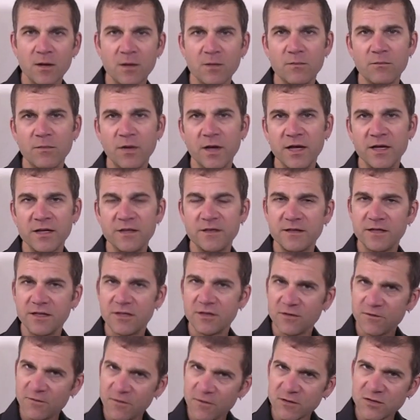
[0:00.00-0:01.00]
But in
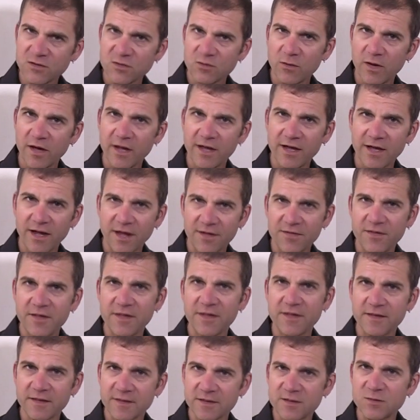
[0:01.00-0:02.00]
the first way, I
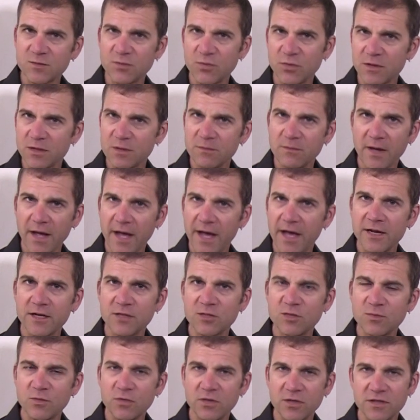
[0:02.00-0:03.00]
think it's pretty
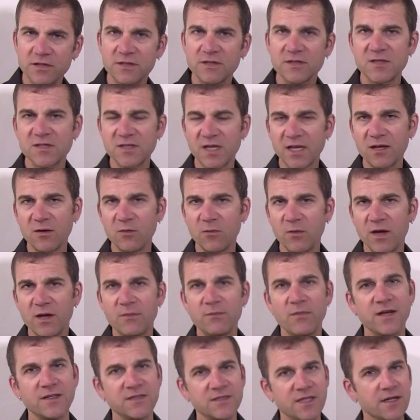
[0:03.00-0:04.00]
manageable. And the second way
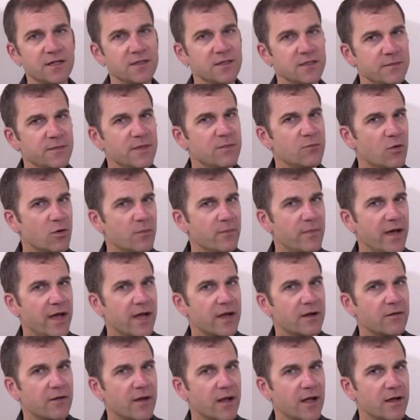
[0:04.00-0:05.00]
might take a little bit more
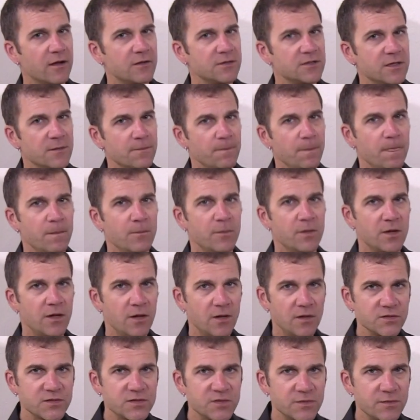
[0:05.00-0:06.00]
background, but
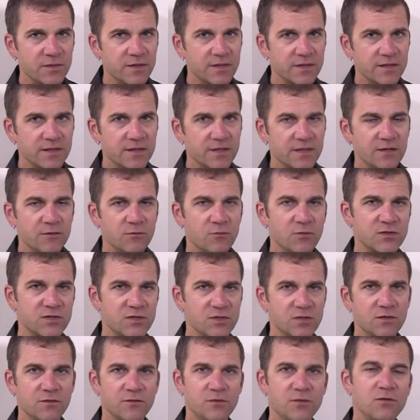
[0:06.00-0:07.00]
ultimately will
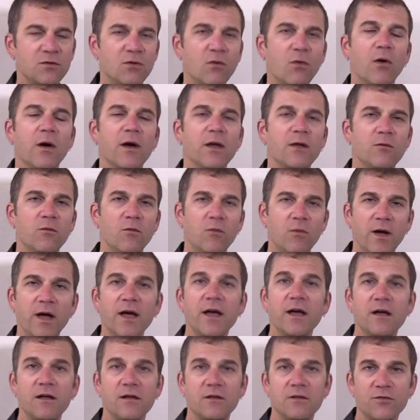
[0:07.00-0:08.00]
serve you quite
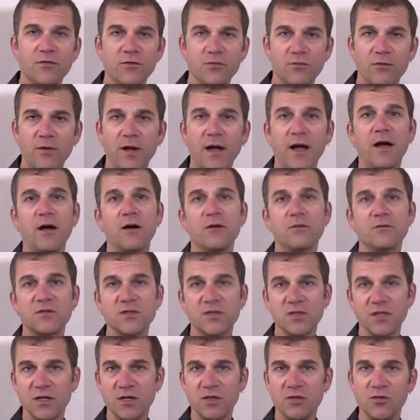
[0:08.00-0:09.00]
well throughout
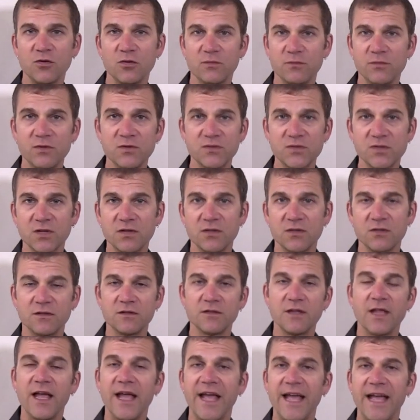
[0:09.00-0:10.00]
your
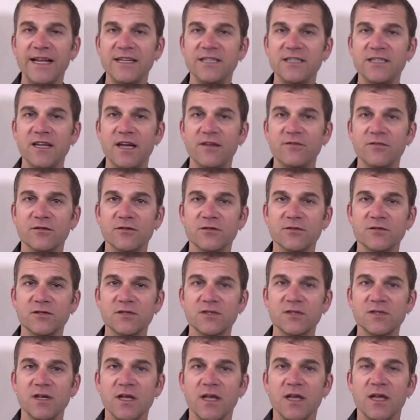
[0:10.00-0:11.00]
musical
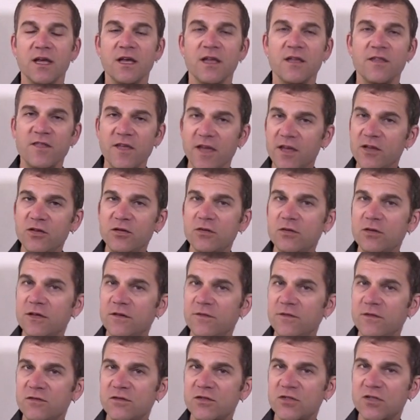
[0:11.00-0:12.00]
endeavors. Thank you
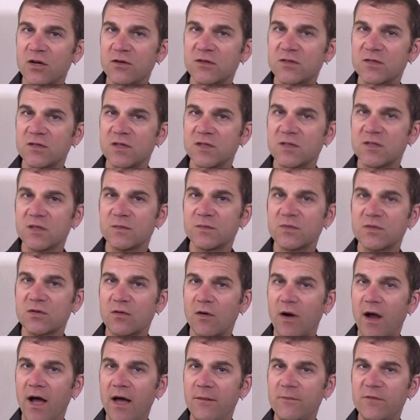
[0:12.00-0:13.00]
if you've chosen to
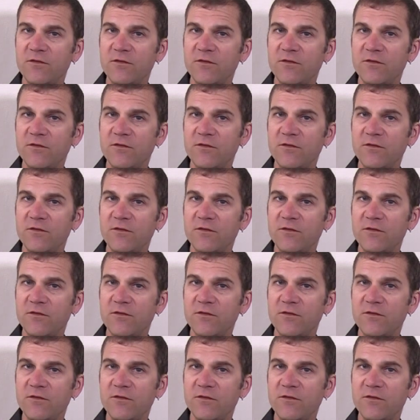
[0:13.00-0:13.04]
subscribe.